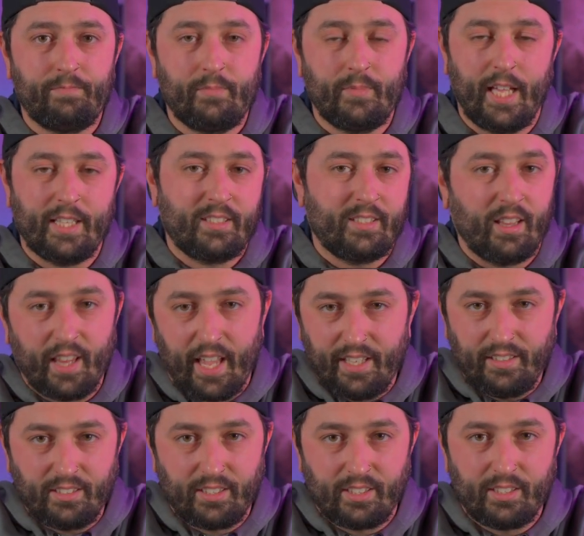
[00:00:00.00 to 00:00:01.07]
that's the
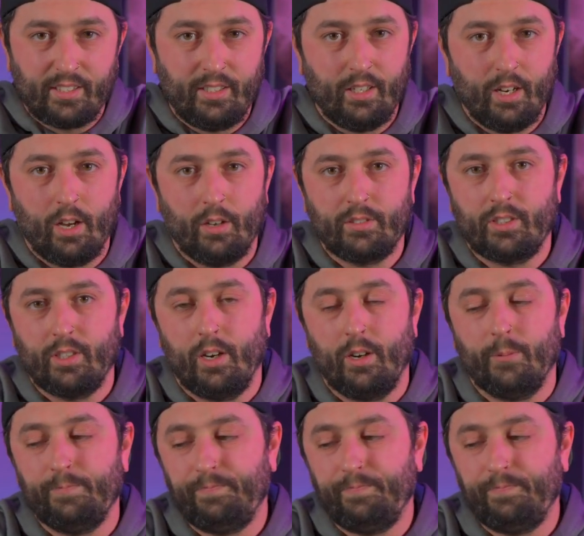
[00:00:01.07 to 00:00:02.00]
lens, you know. So